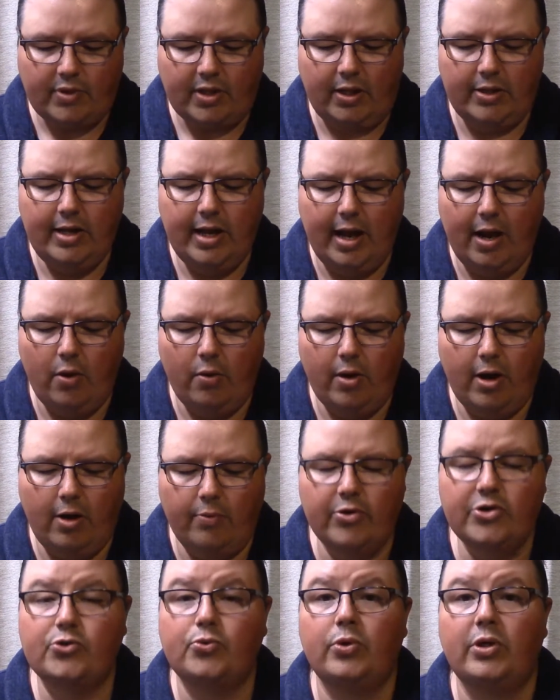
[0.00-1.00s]
Now,
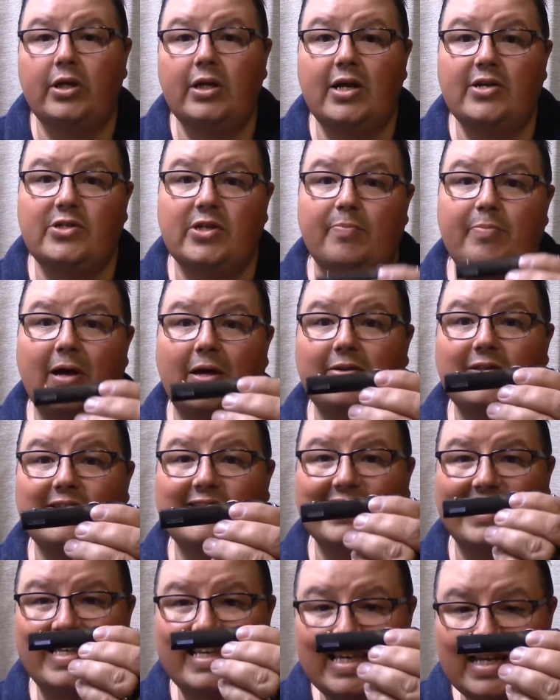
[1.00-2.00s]
what's really nice about
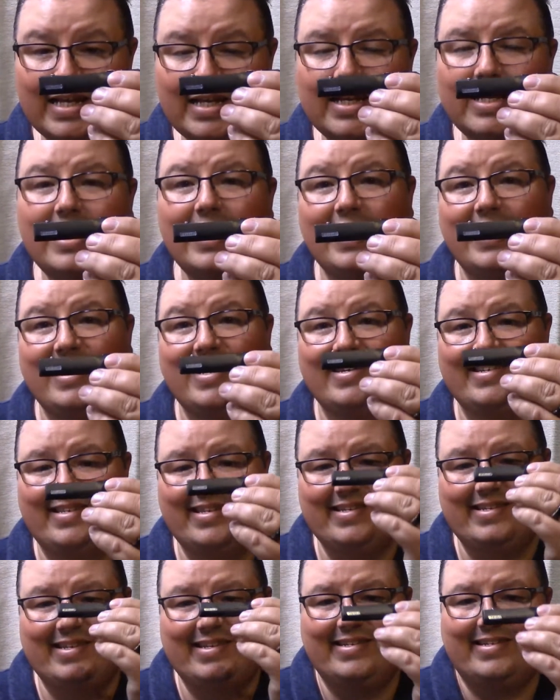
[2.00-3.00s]
this again is
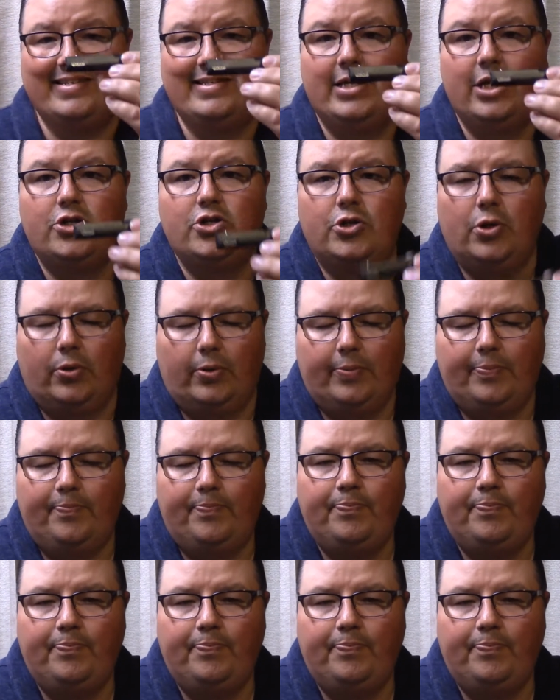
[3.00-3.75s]
this is digital.